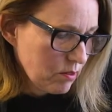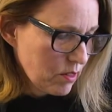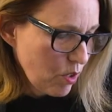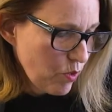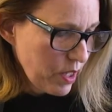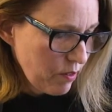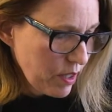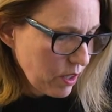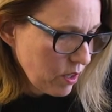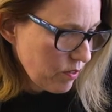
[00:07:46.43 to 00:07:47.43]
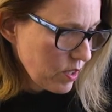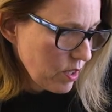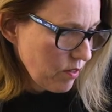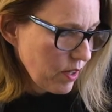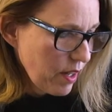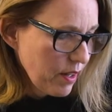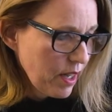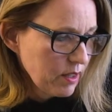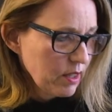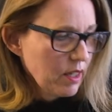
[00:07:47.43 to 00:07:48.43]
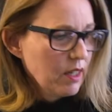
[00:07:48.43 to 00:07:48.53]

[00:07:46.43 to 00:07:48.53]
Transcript: so really, really good for stuff like that.